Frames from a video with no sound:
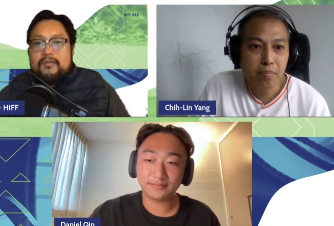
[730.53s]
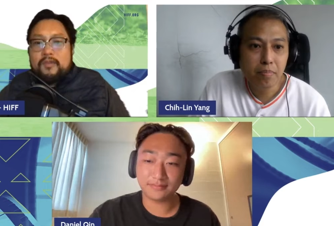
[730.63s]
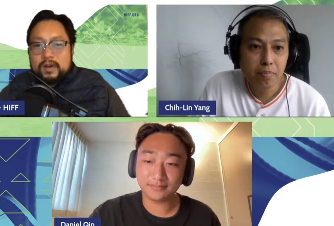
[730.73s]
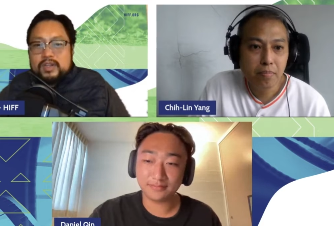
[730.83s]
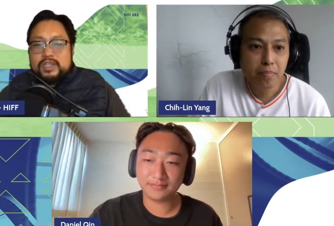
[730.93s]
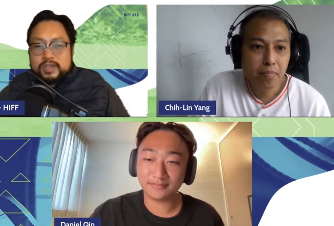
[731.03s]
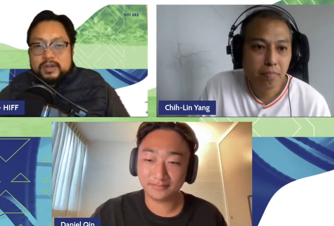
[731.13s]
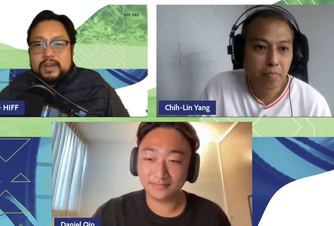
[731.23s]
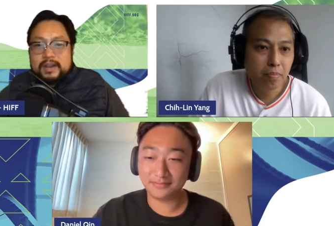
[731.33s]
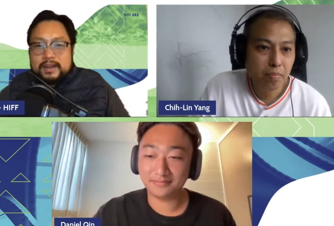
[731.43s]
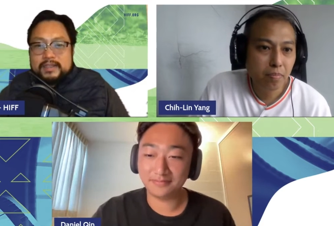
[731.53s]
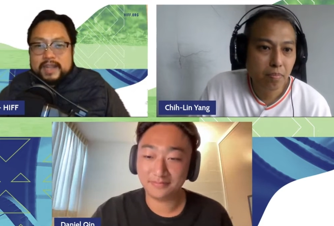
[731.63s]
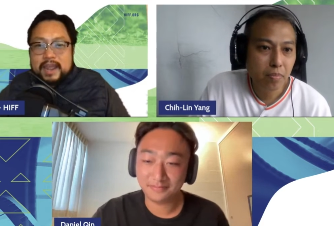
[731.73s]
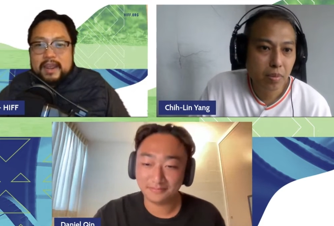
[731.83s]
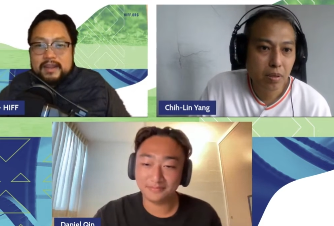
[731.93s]
Speaker 1: Or to shoot and
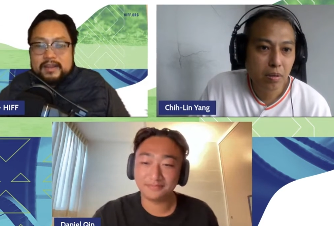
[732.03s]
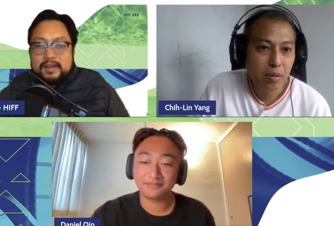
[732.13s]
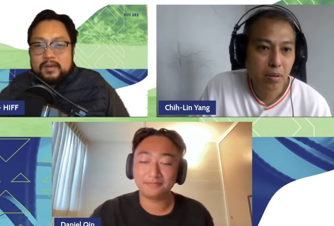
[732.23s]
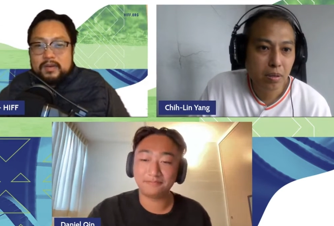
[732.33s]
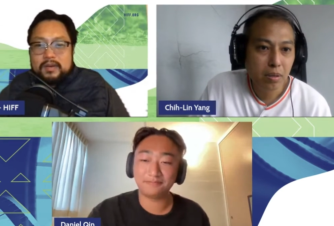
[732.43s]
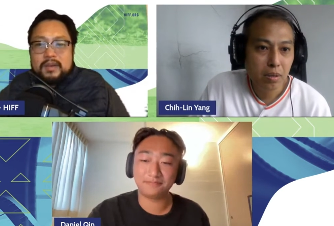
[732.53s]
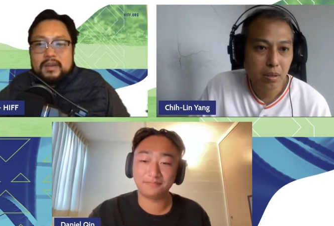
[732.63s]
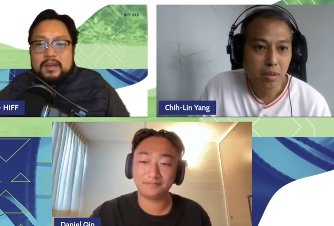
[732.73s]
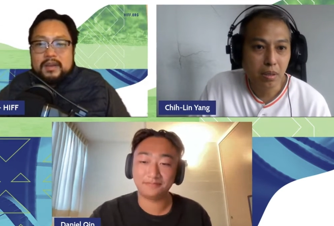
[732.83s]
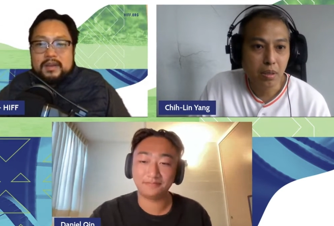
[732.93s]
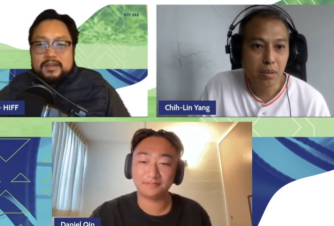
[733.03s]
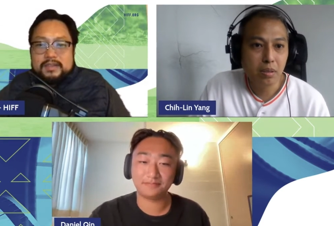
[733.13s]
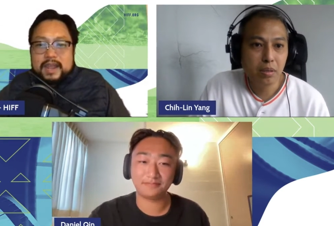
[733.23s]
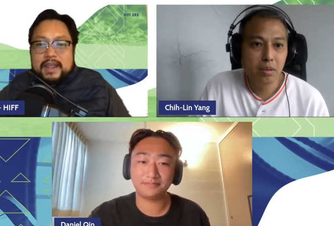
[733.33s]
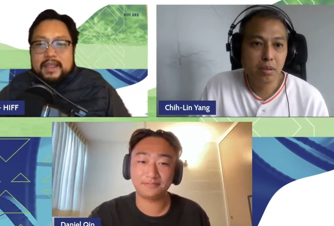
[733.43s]
stay, you know, uh,
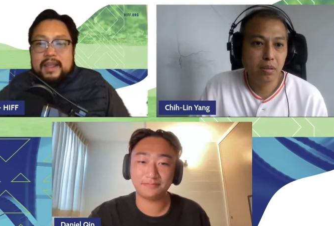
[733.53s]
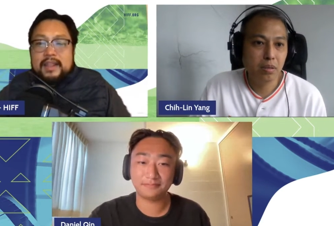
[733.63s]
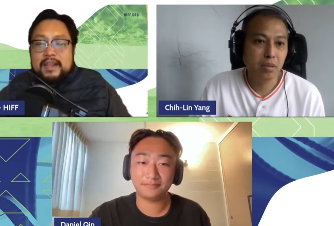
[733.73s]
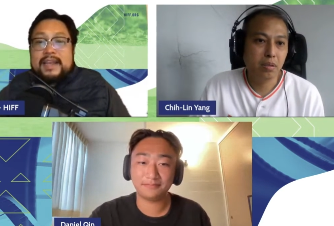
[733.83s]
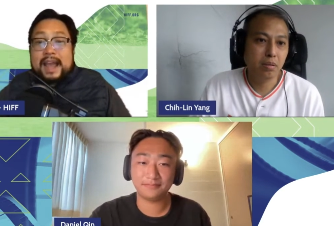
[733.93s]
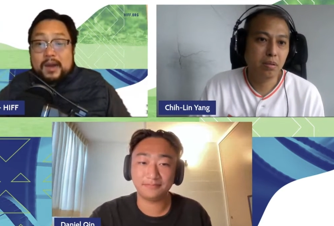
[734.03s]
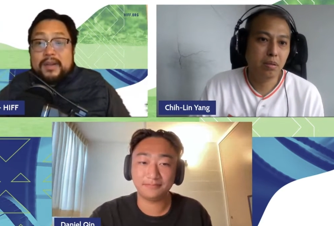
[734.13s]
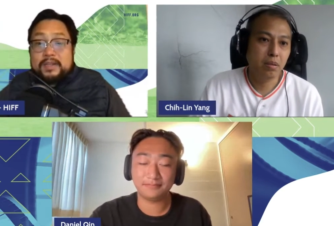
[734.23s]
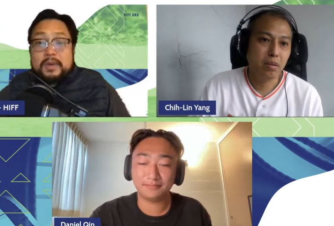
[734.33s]
in the in the town as